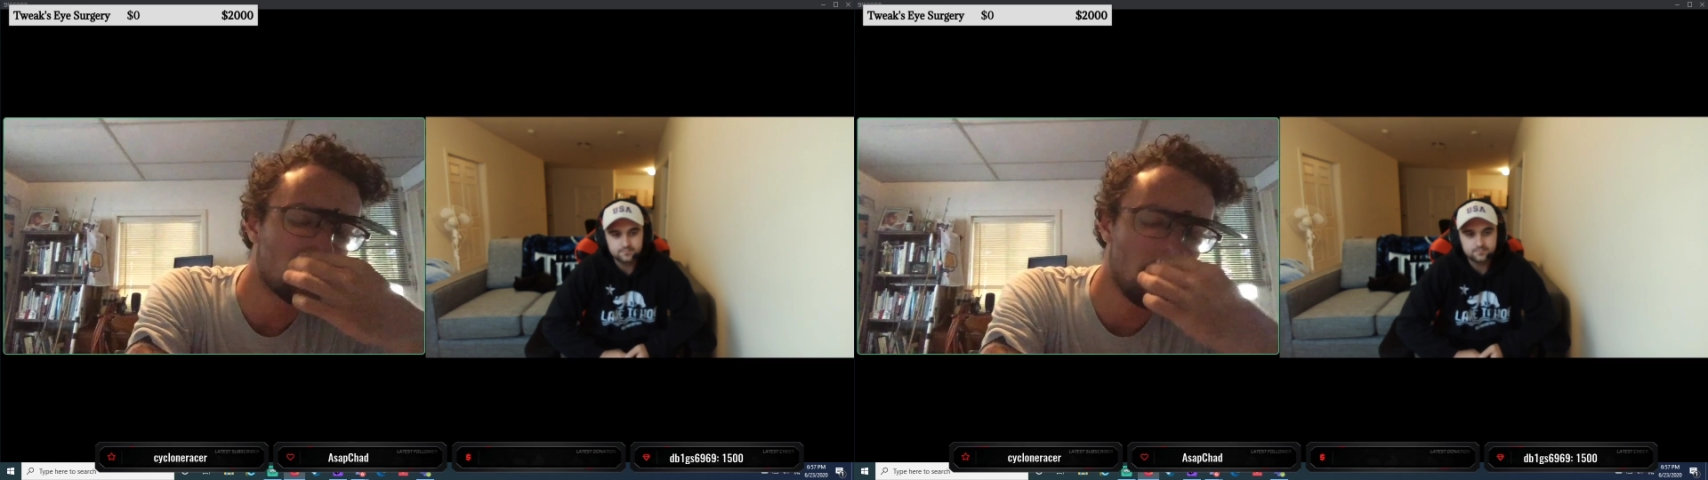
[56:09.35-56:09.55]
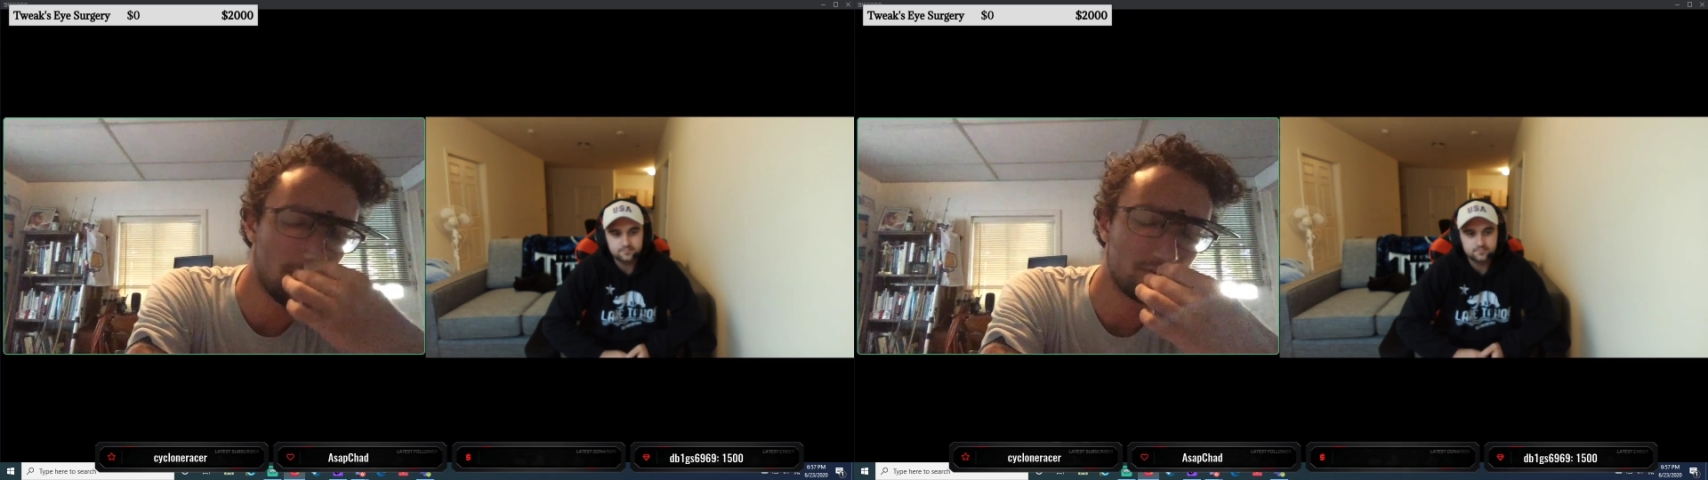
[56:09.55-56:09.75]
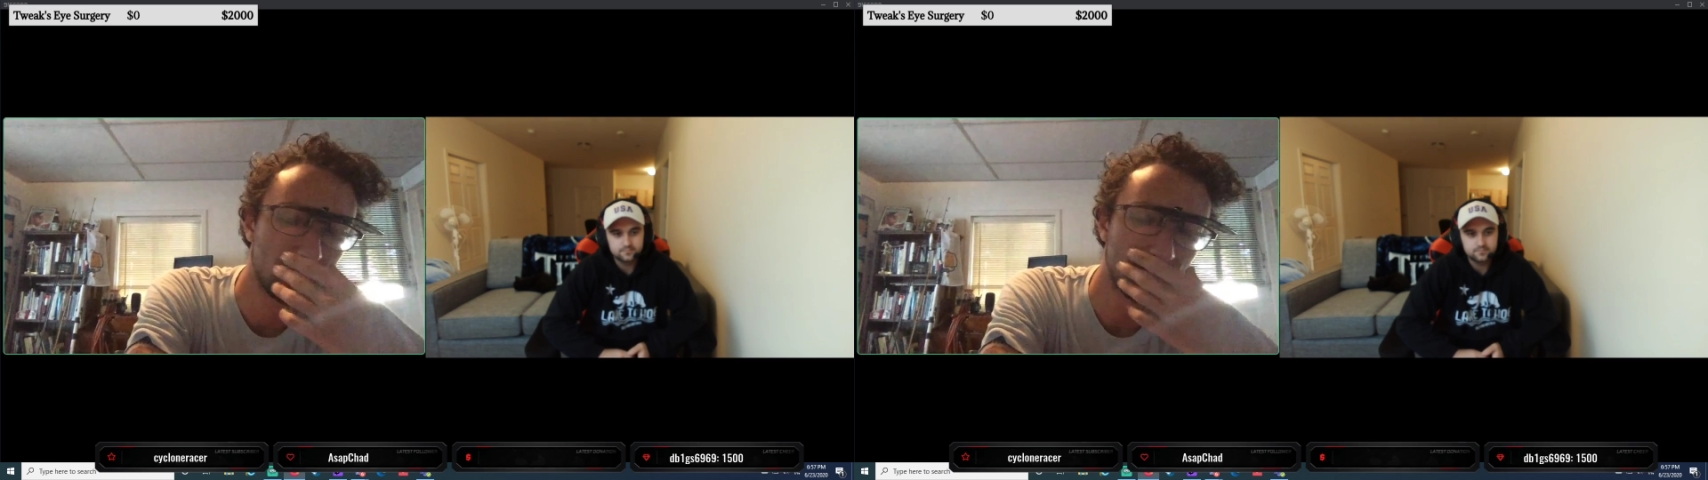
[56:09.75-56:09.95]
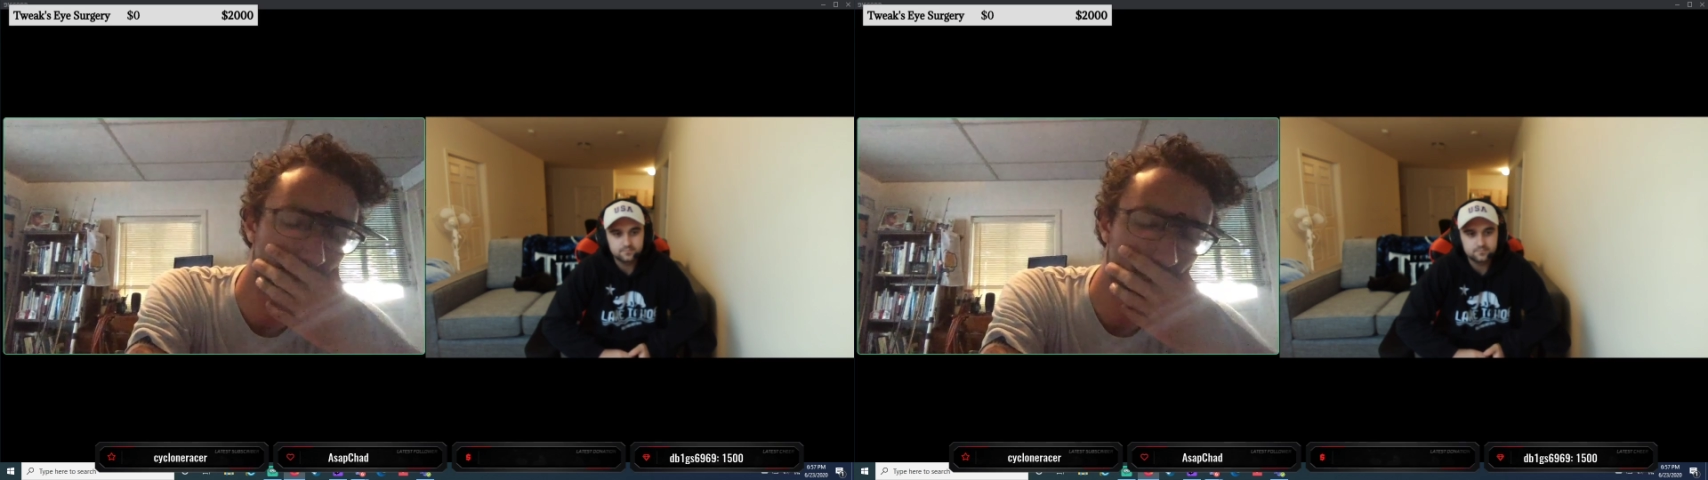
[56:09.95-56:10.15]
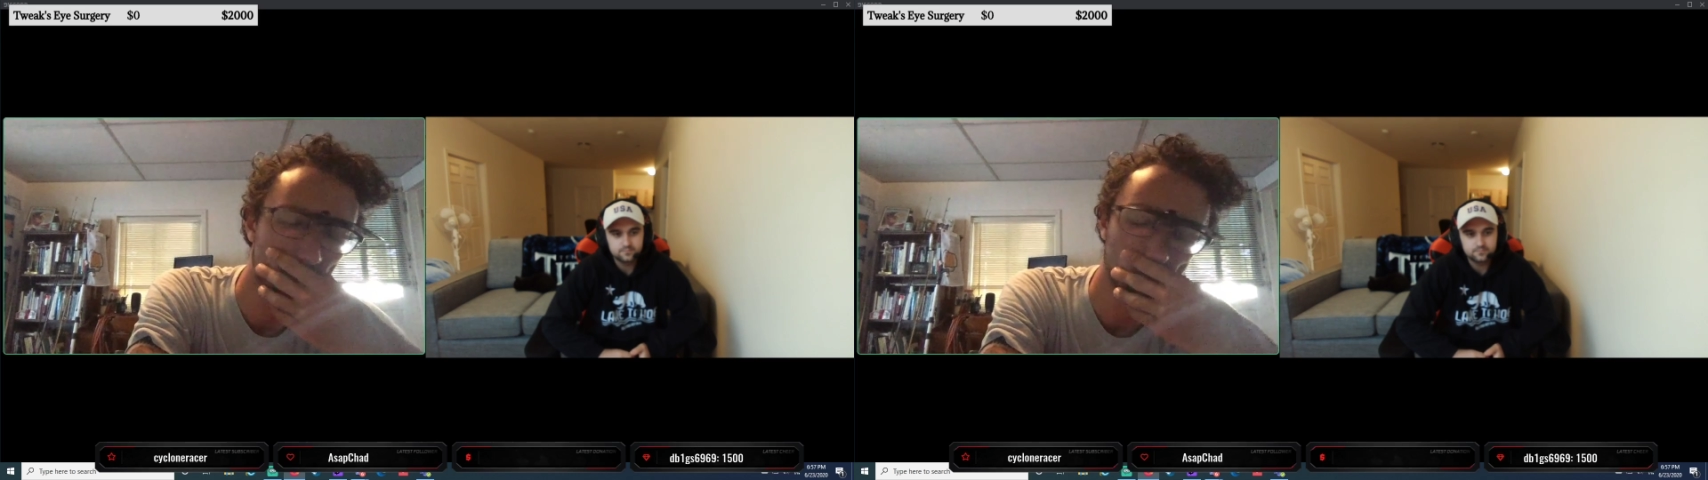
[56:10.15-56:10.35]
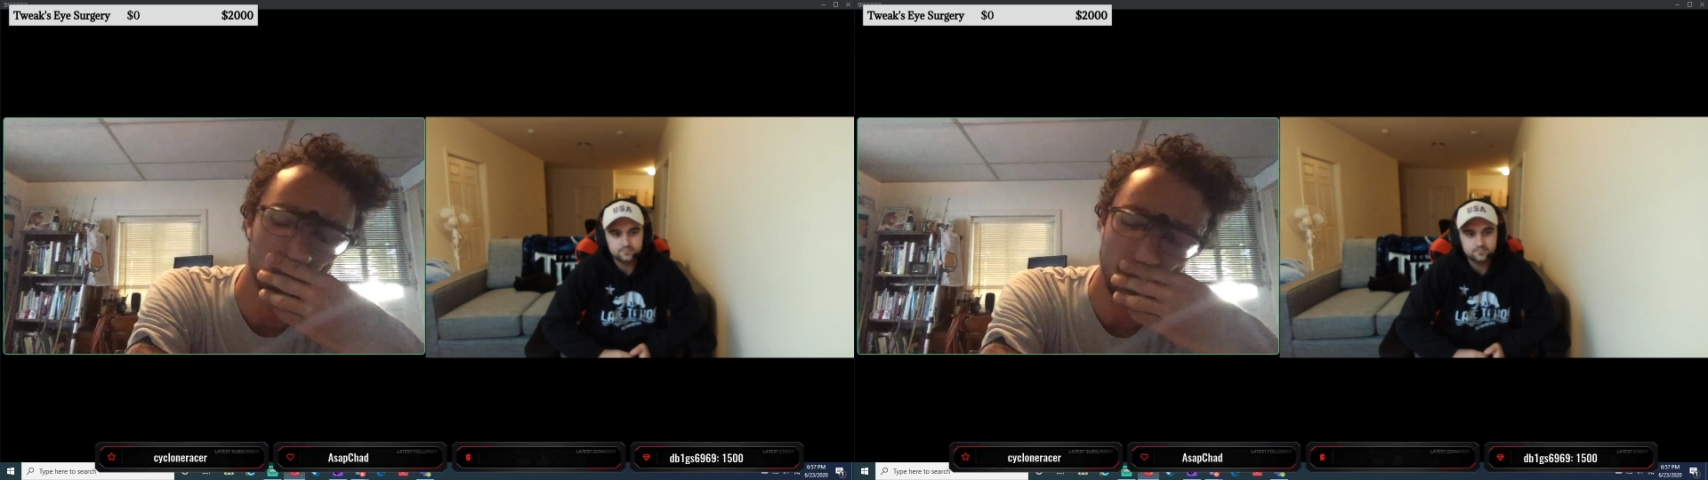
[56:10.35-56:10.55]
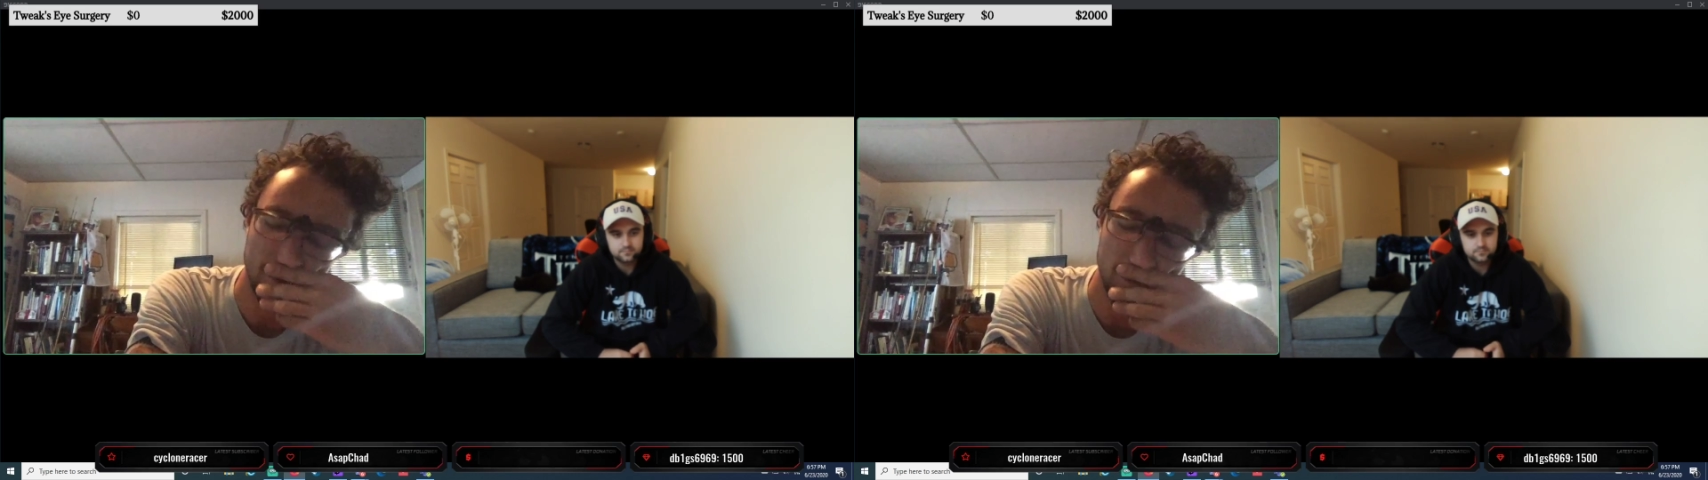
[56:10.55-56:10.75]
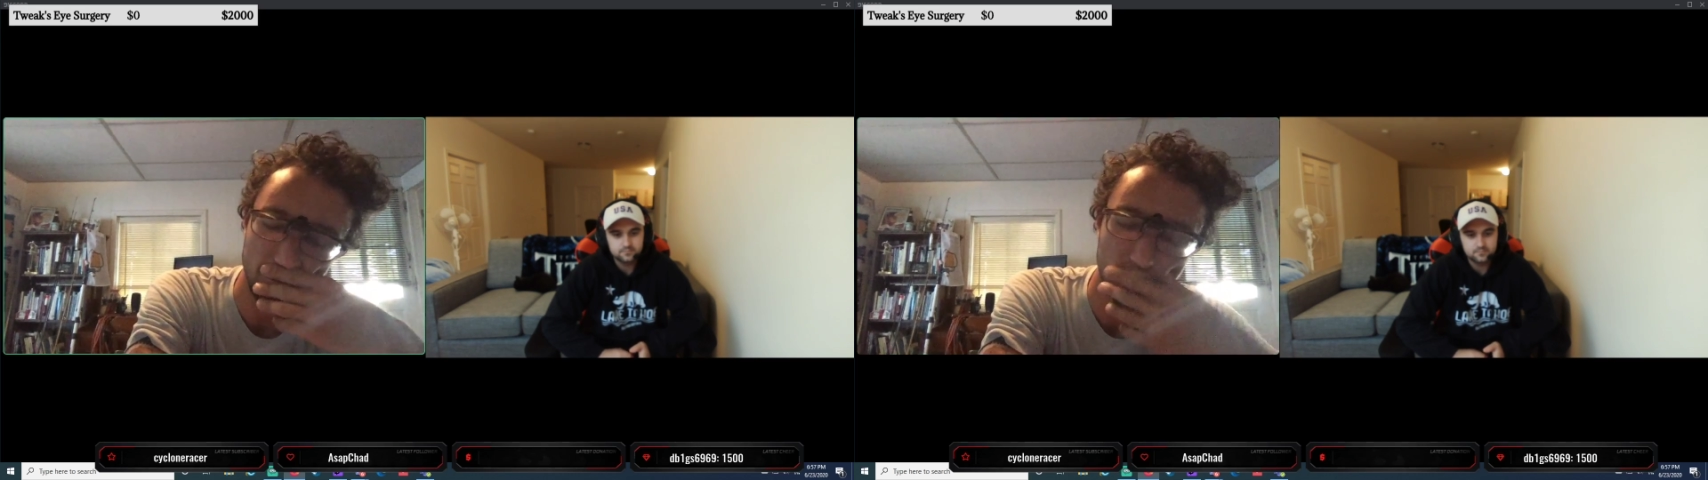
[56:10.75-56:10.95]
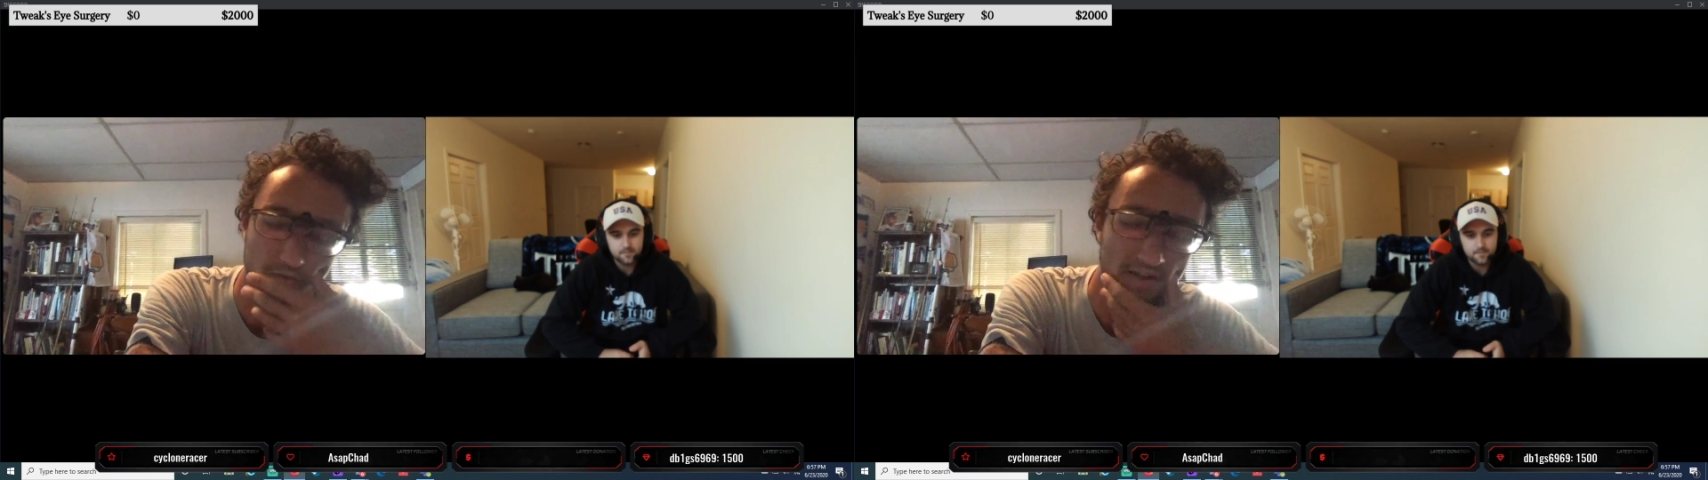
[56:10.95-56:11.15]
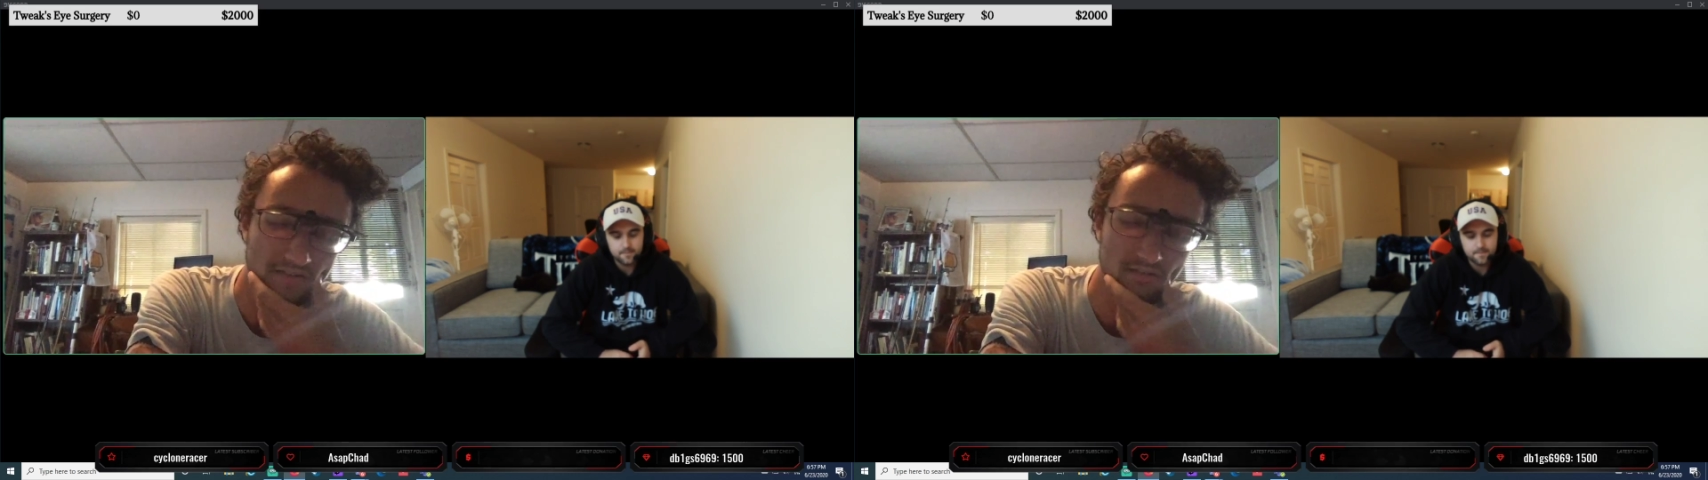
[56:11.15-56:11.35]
It was meant to see all the way to the horizon,